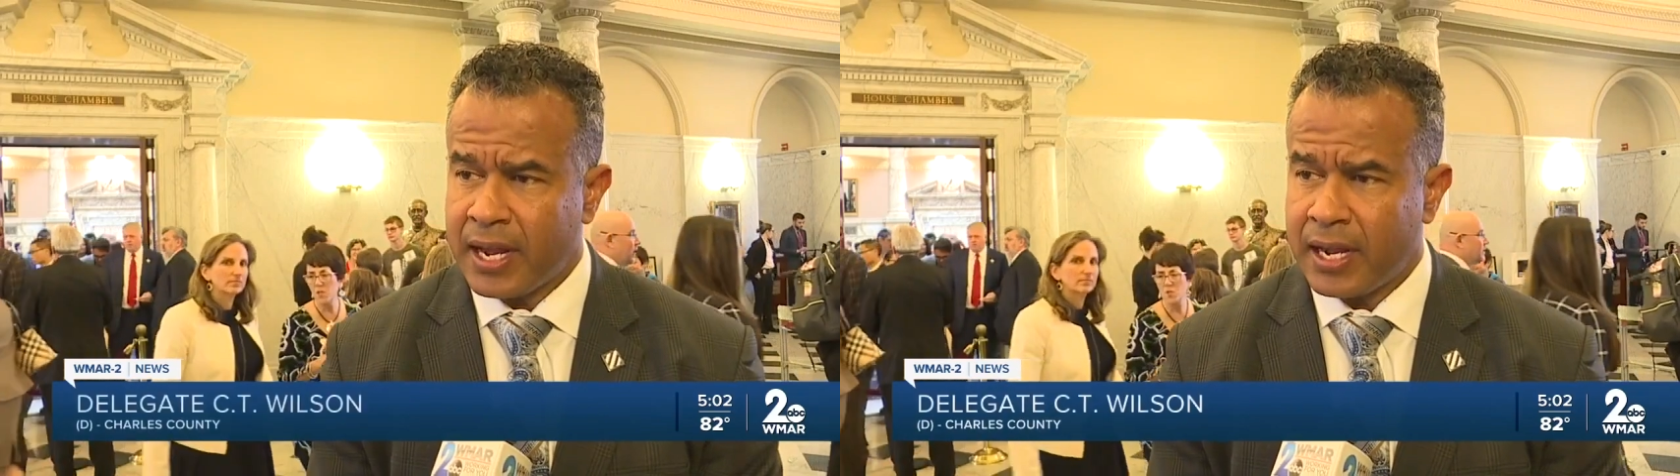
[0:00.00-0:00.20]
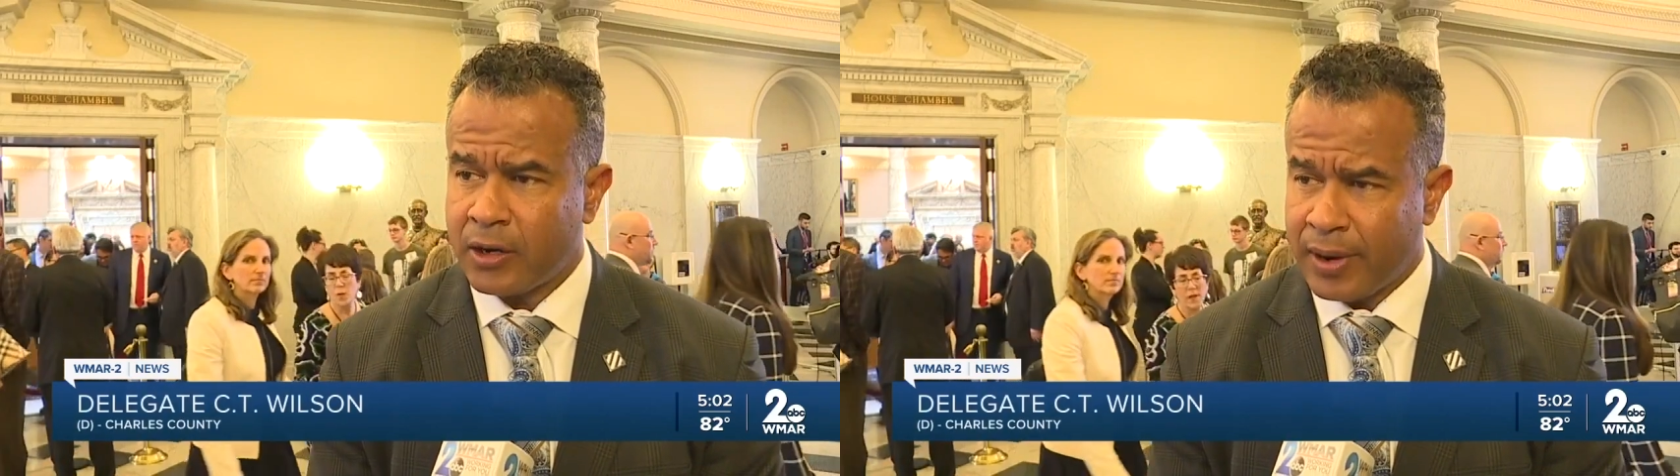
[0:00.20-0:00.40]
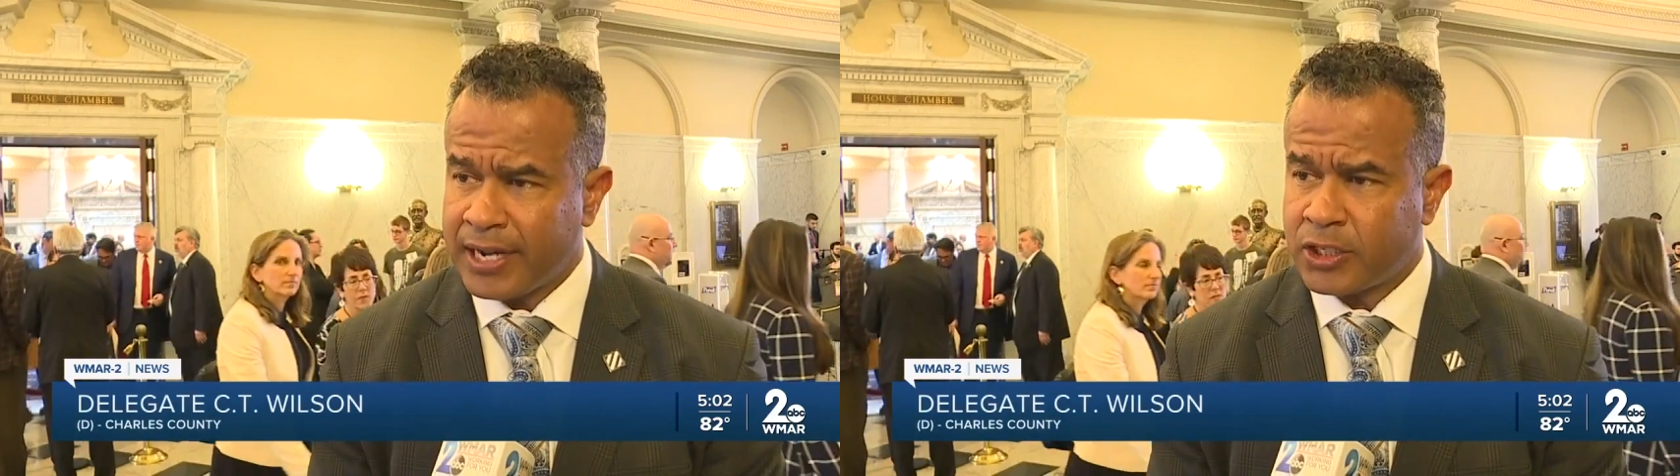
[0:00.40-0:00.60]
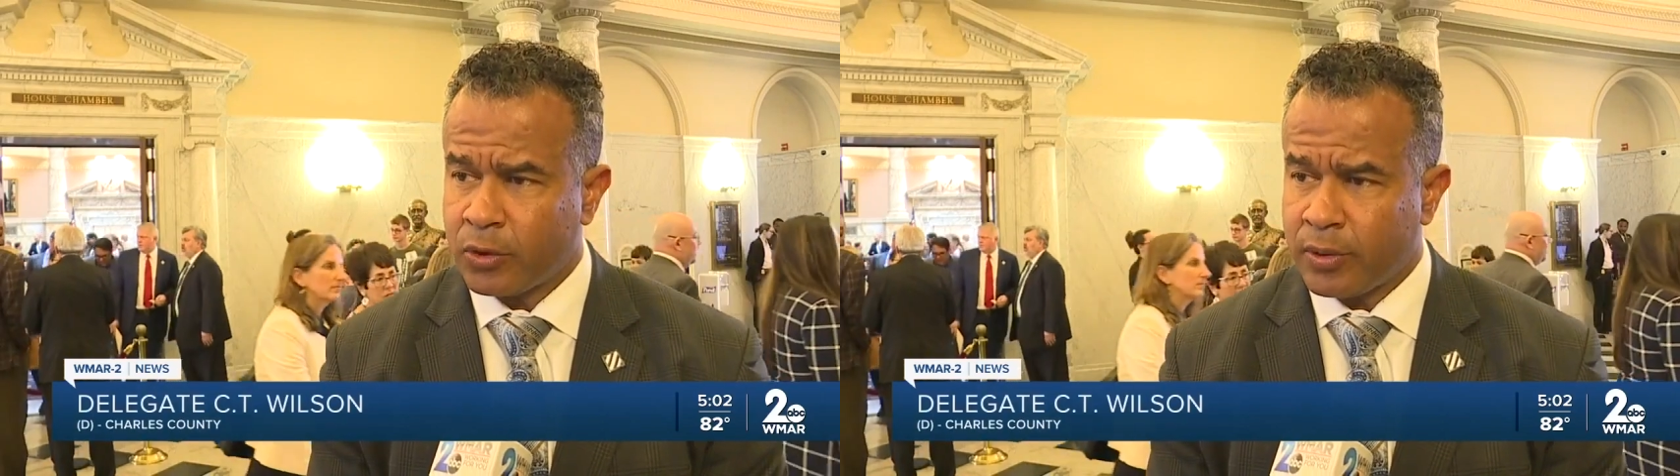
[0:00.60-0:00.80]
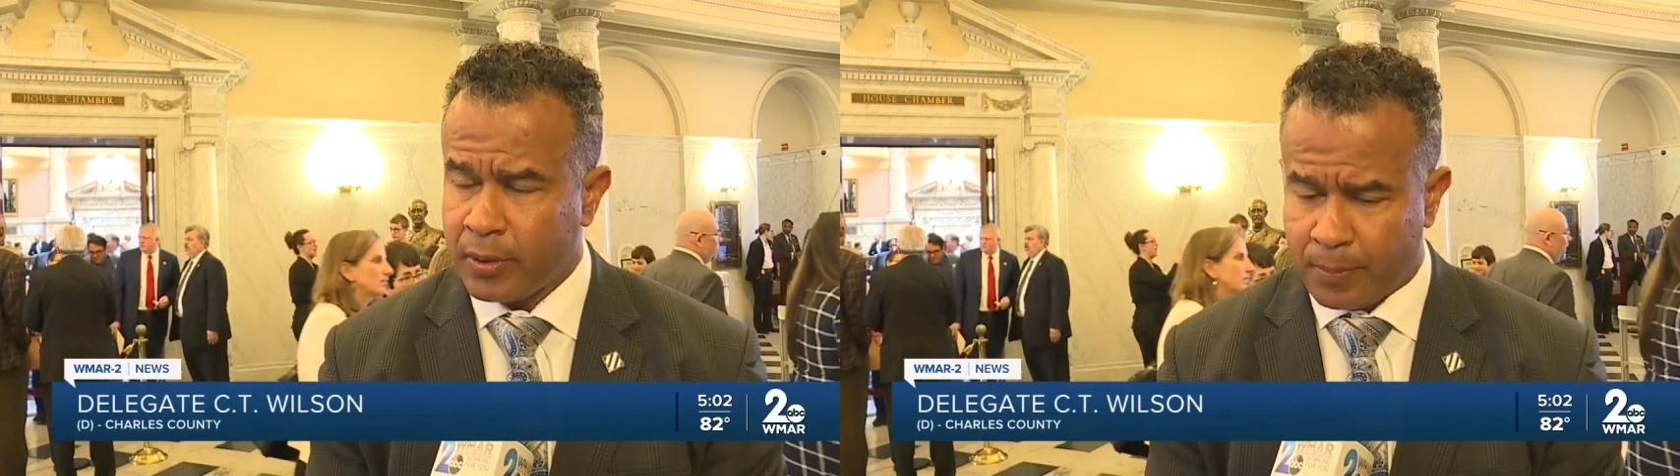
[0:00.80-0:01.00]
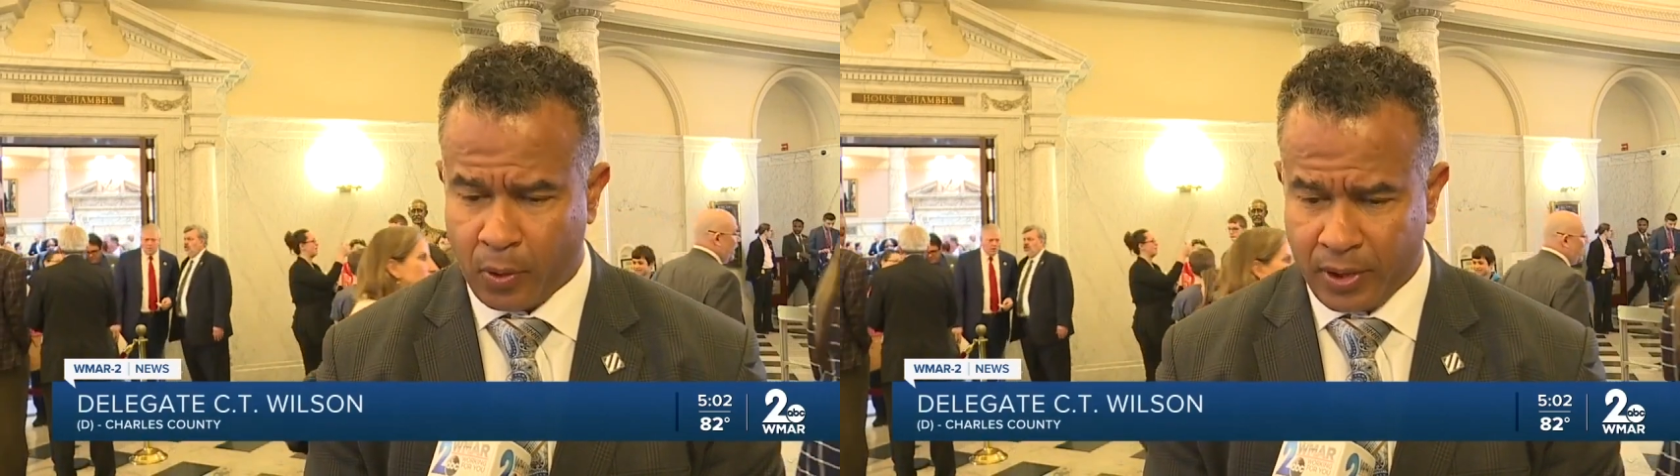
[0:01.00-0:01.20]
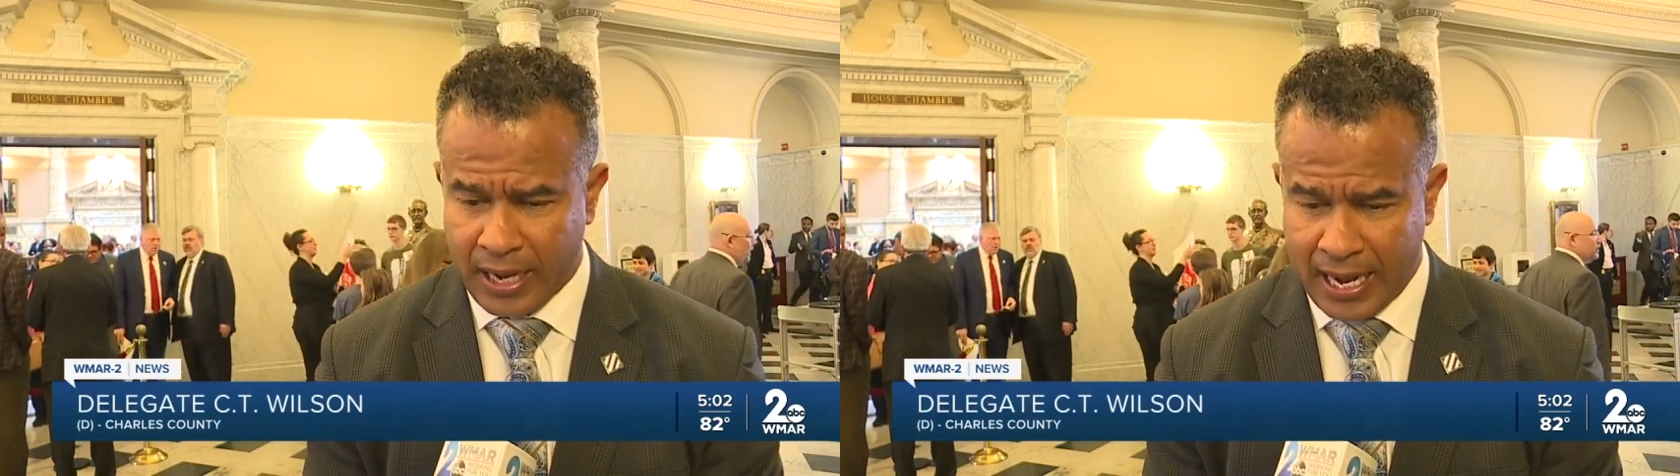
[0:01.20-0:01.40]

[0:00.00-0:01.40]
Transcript: uh, grand jury report,